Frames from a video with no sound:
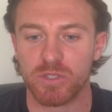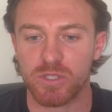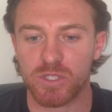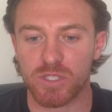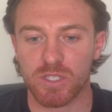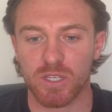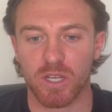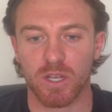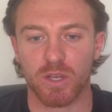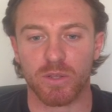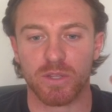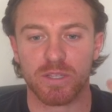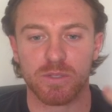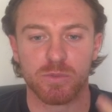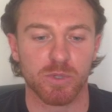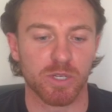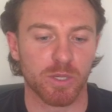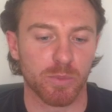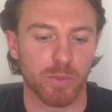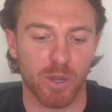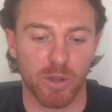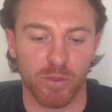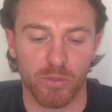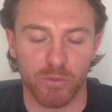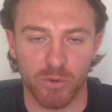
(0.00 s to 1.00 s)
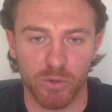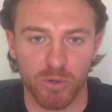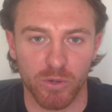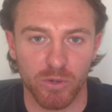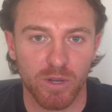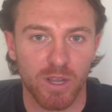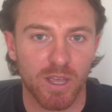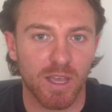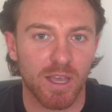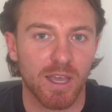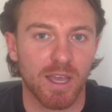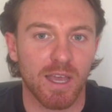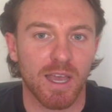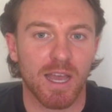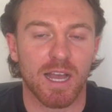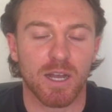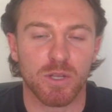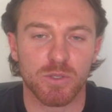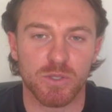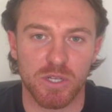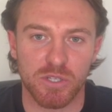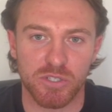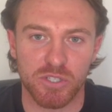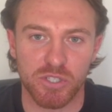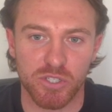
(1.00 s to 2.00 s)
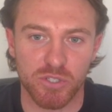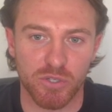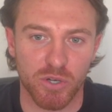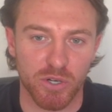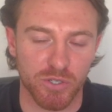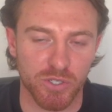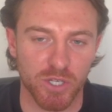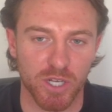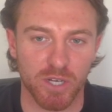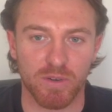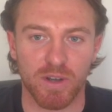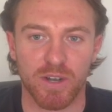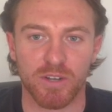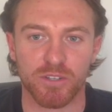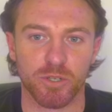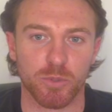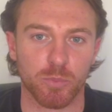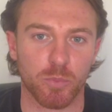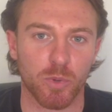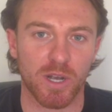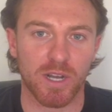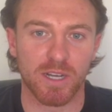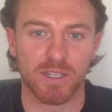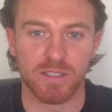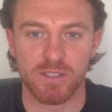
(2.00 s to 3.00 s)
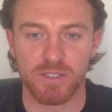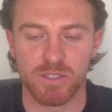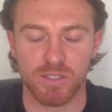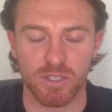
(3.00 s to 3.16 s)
So we're going to be going through how to actually structure it around your brand.